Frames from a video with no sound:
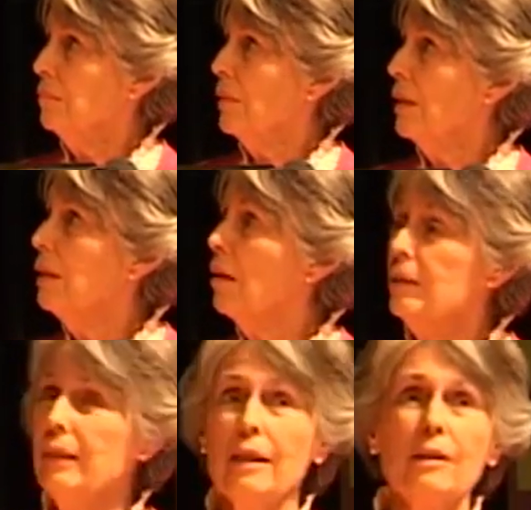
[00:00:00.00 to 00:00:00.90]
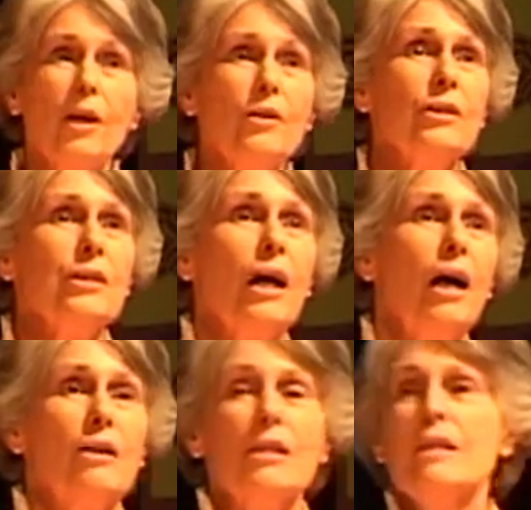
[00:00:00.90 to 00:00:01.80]
Now, to go to
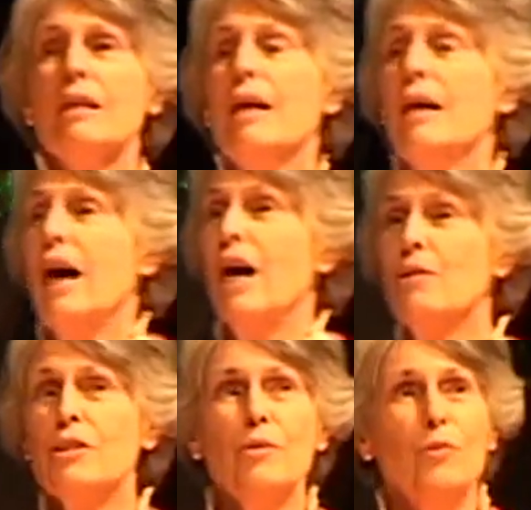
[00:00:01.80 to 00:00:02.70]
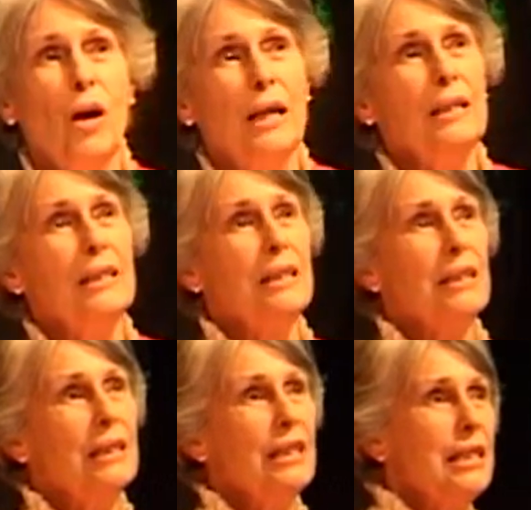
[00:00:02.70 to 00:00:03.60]
Towers, I was invited to
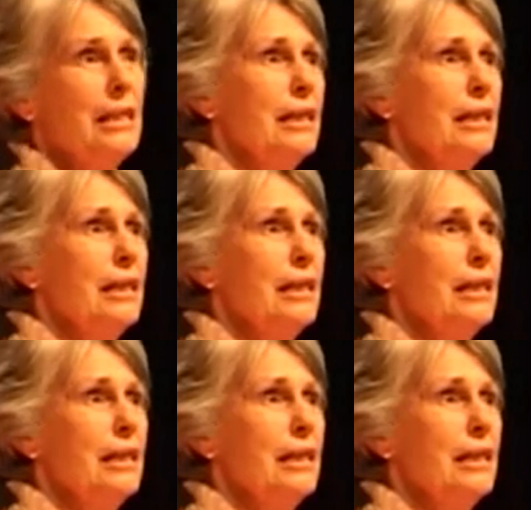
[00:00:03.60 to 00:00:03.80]
this